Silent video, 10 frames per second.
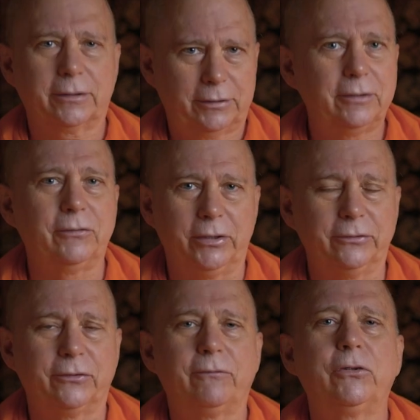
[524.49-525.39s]

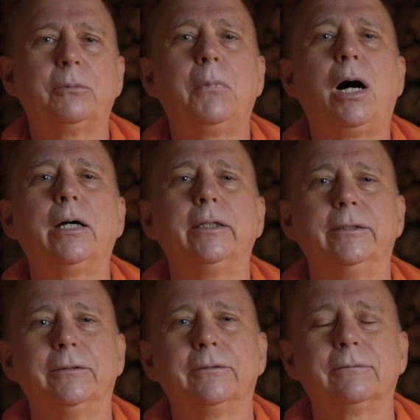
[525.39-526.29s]
activities of your
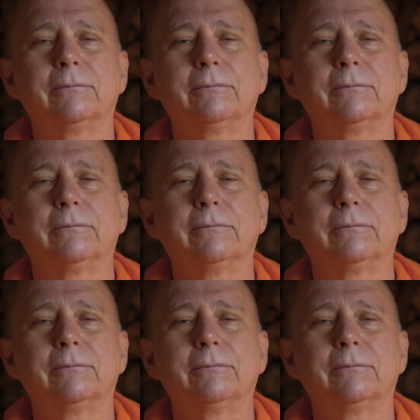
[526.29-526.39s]
mind.